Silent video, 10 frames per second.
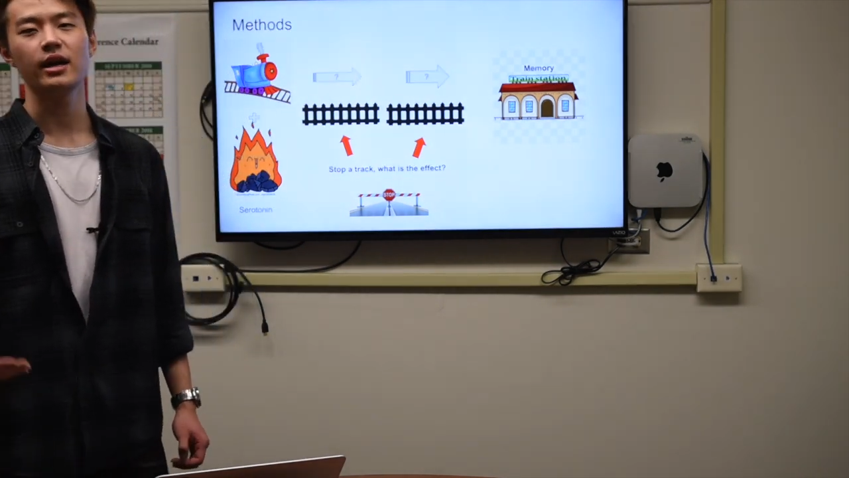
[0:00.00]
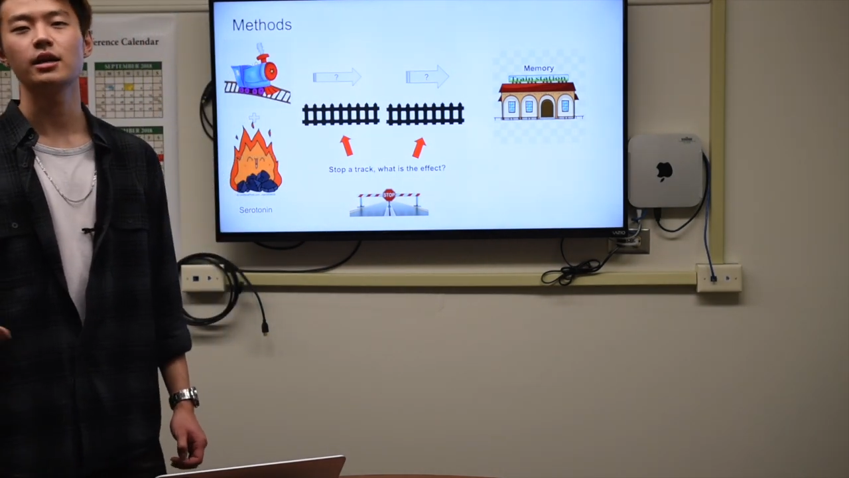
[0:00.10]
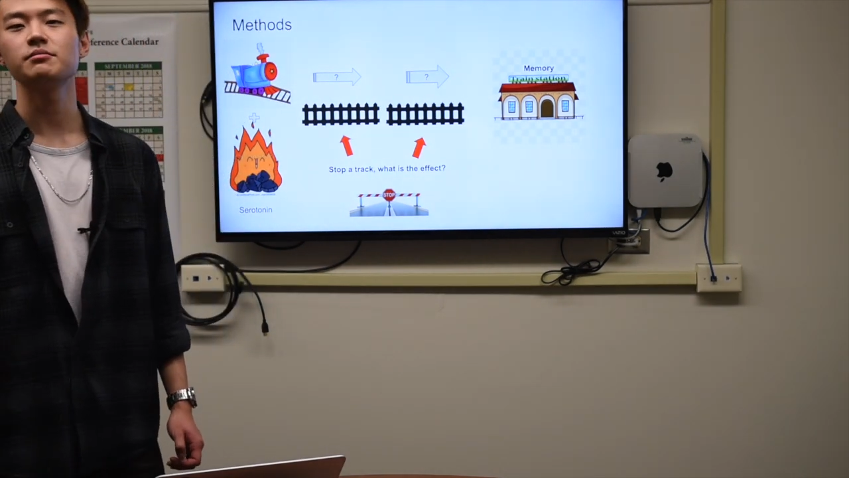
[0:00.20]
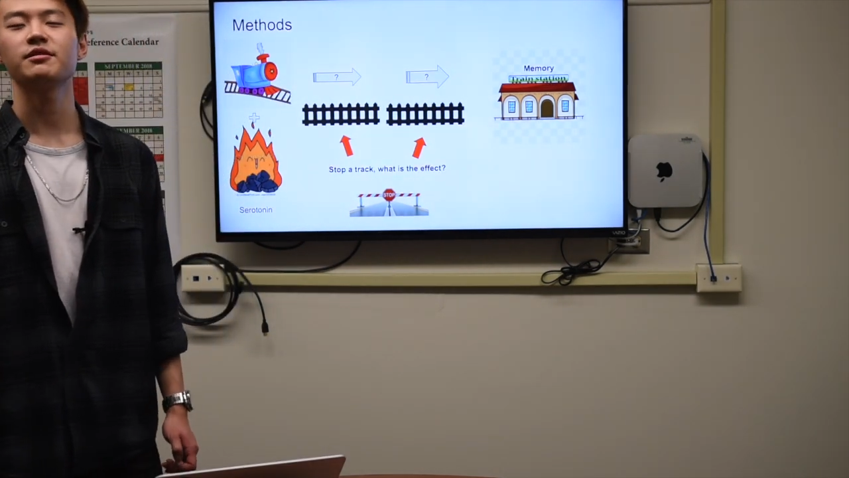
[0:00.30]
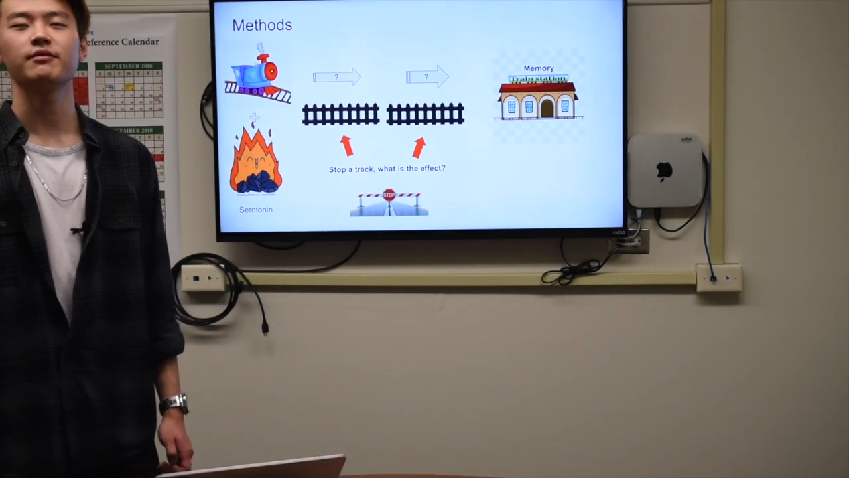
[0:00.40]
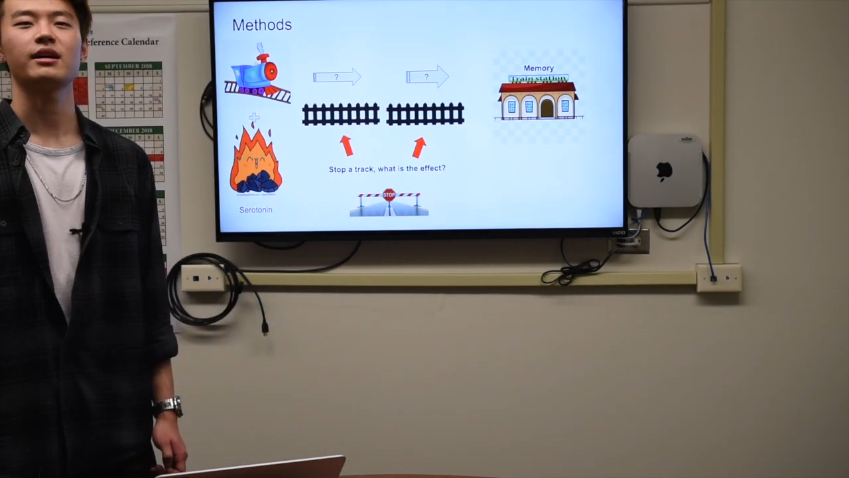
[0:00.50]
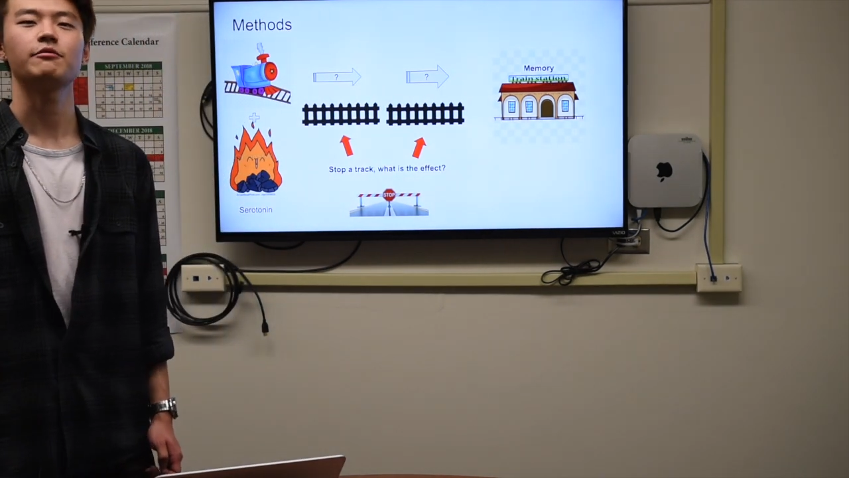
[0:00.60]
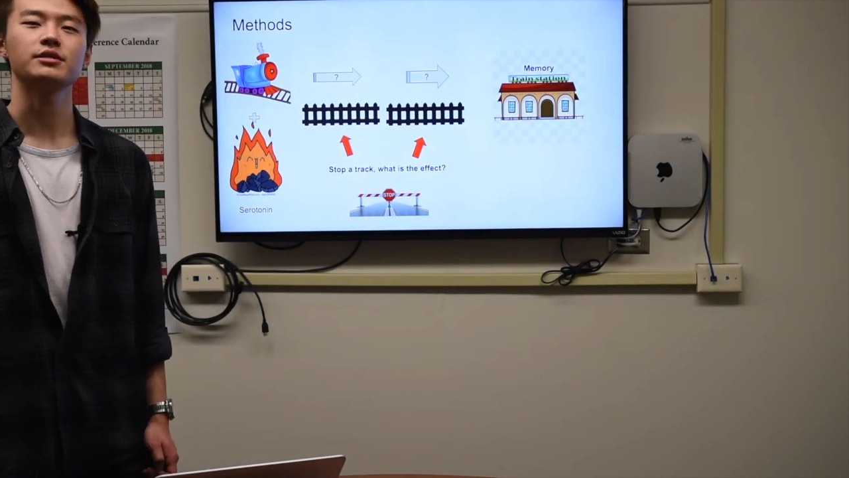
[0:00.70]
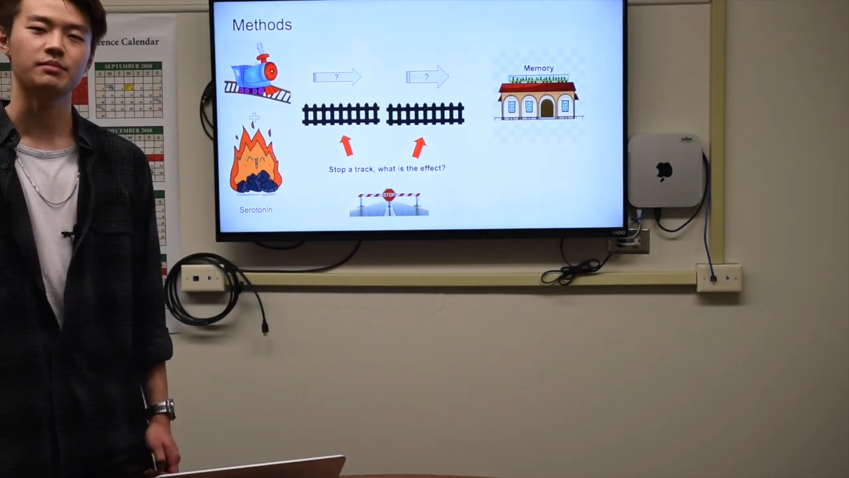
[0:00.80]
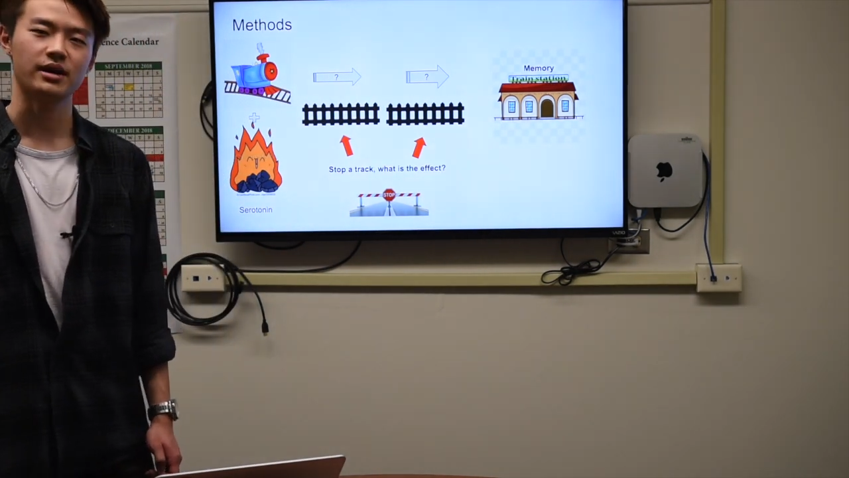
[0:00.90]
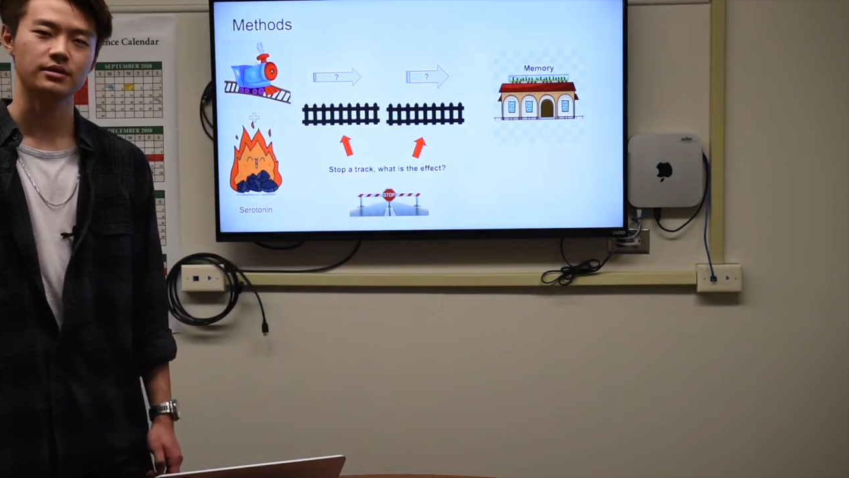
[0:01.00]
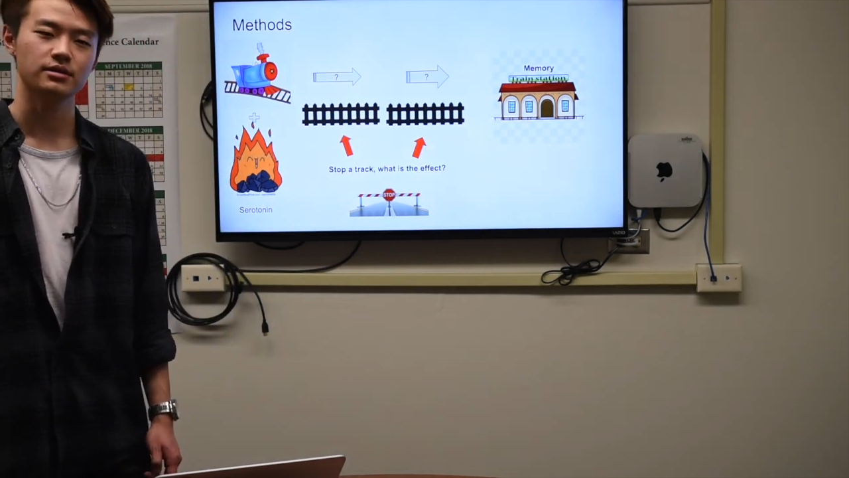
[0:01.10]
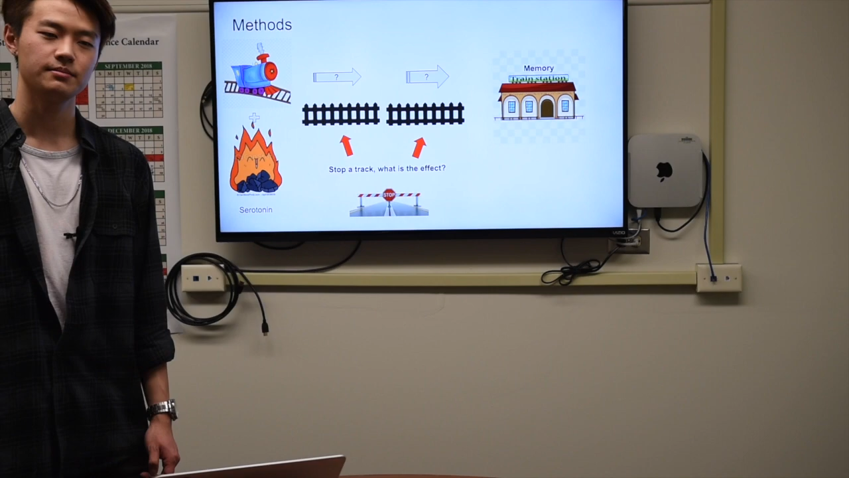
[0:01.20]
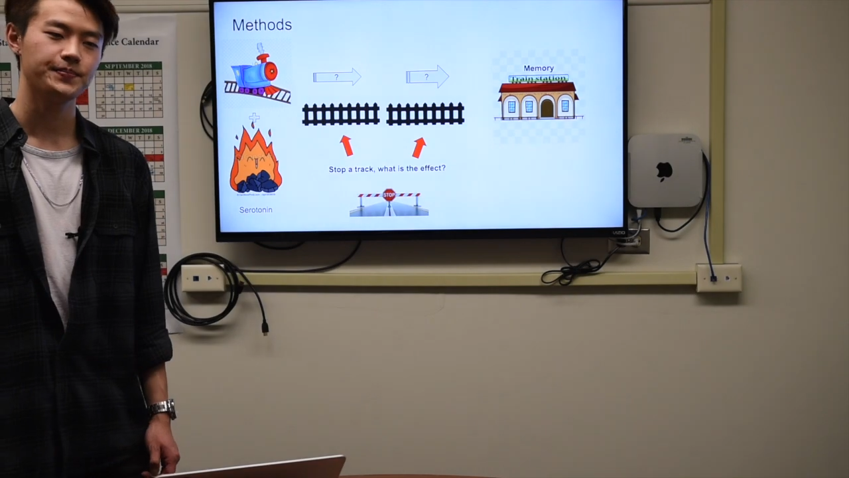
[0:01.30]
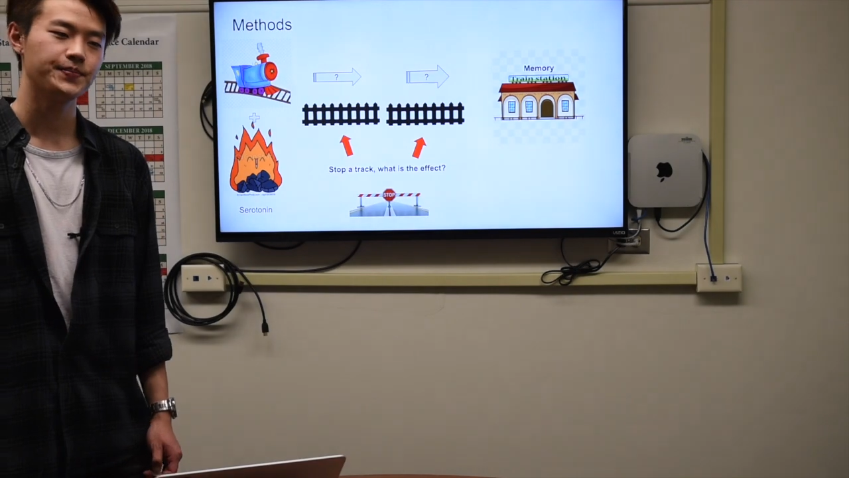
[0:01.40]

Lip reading: and observing that response.